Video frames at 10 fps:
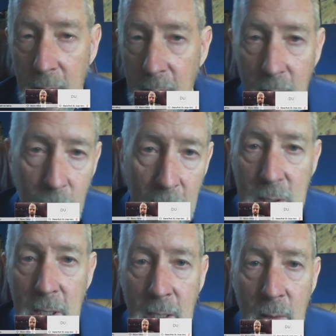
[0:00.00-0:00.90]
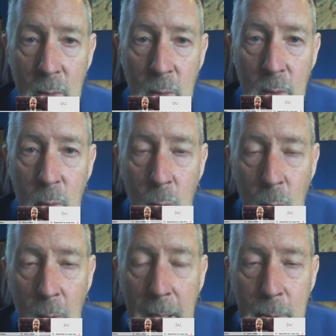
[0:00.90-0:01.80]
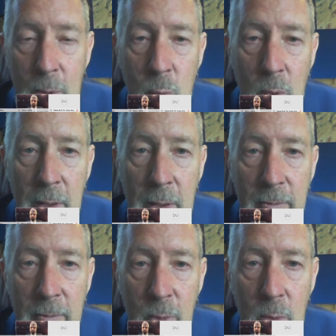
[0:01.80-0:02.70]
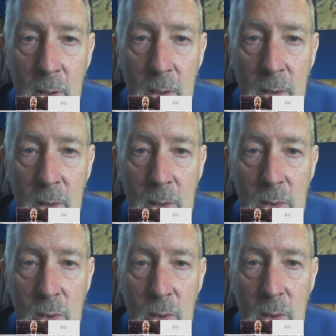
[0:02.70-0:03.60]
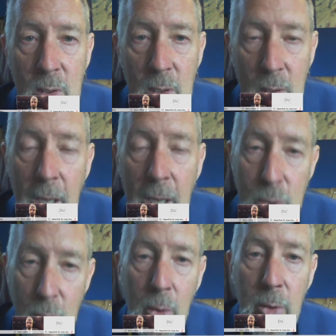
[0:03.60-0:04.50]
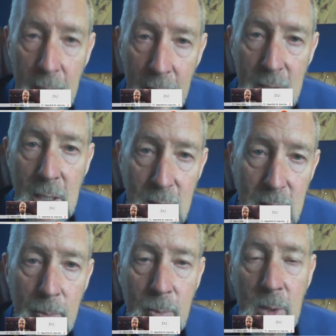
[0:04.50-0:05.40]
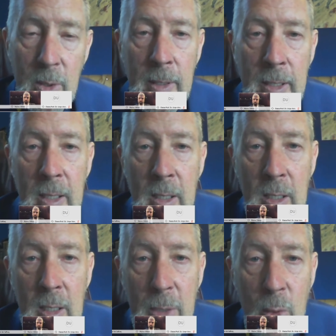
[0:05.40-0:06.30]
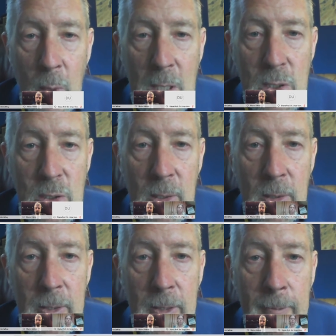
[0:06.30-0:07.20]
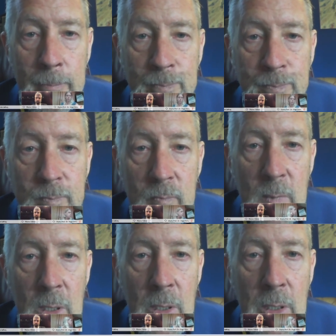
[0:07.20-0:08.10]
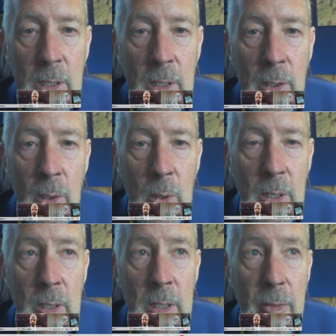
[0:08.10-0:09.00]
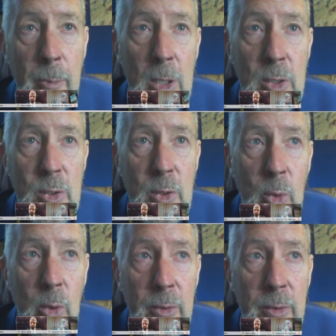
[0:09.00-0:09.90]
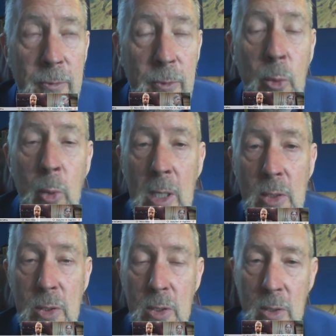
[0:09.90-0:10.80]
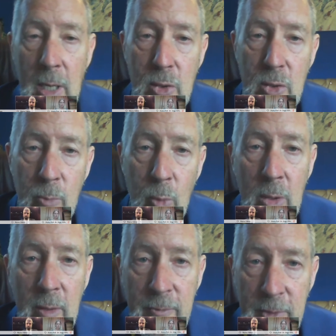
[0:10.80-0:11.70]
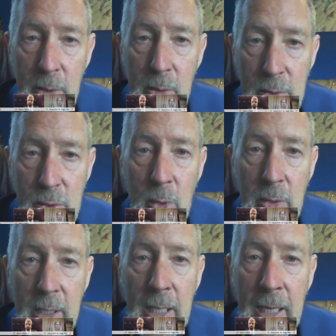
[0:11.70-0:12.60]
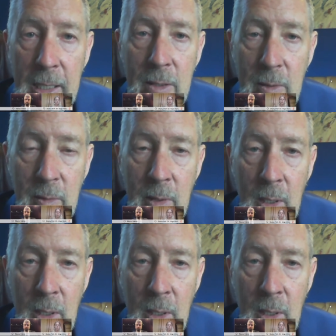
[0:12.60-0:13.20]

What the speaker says: around town? What happens with all that food that is not sold and ends up being wasted? In other parts of the world, the food waste is actually more in the fields where they can't get the